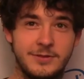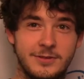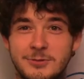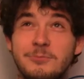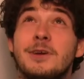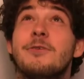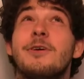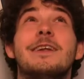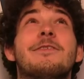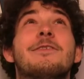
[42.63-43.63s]
which would be
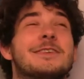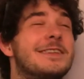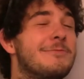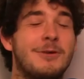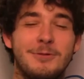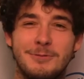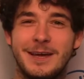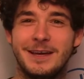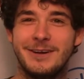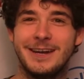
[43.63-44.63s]
great if there was a light bulb above my
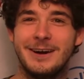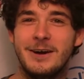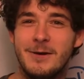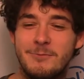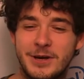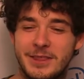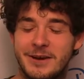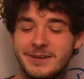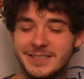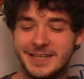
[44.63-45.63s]
head right now, but
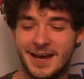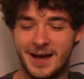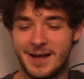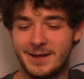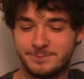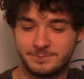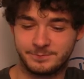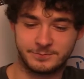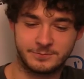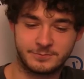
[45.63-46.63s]
there isn't. Um,
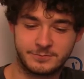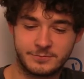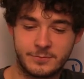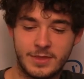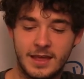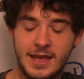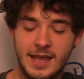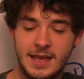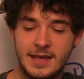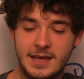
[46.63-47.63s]

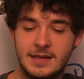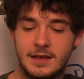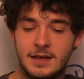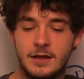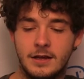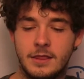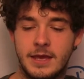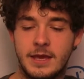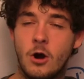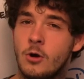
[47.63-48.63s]
and
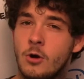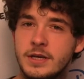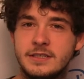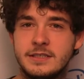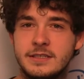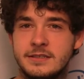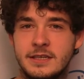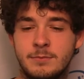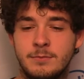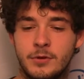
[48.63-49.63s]
they always
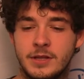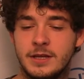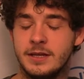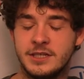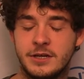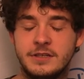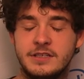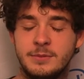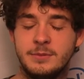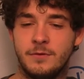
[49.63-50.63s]
seem brilliant. They generally
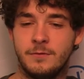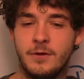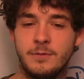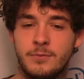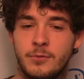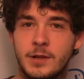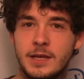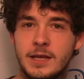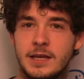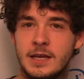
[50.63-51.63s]
seem very
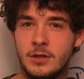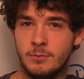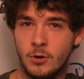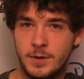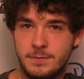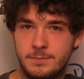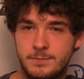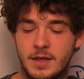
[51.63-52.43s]
brilliant in the moment,